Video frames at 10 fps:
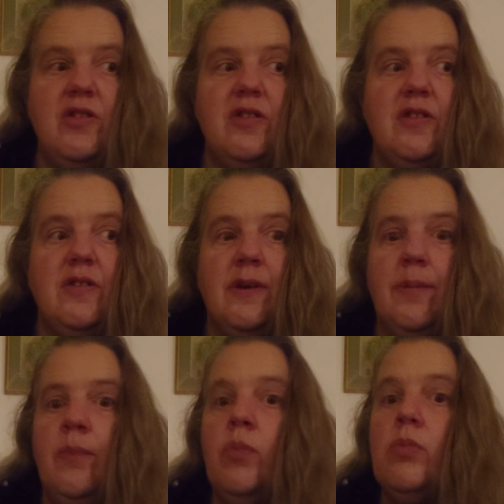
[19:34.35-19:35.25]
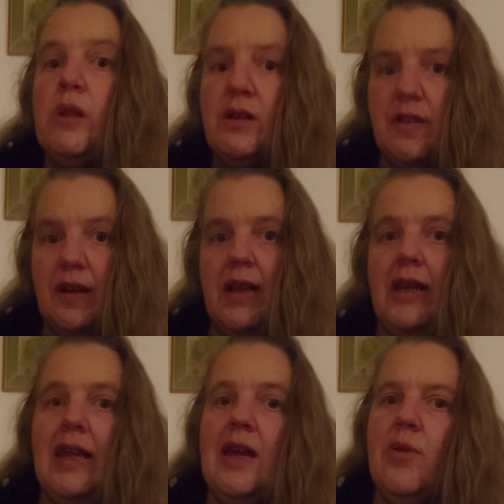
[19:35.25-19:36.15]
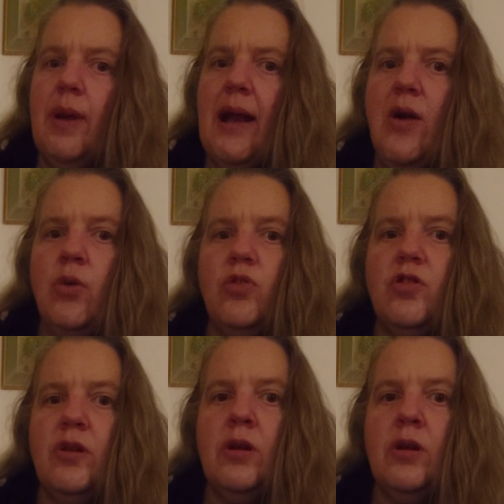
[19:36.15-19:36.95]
system to clear out